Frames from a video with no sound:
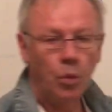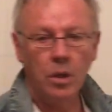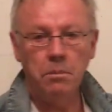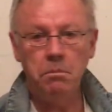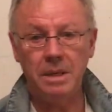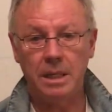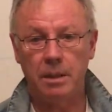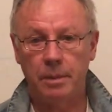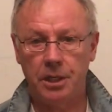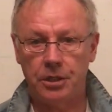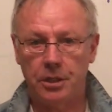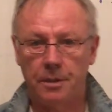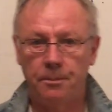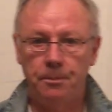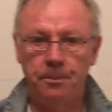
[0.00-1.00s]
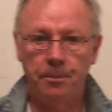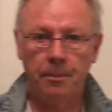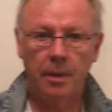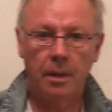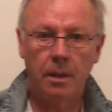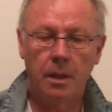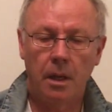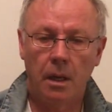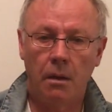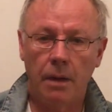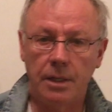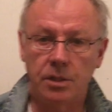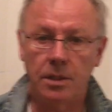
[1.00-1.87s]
one millimeter. All right,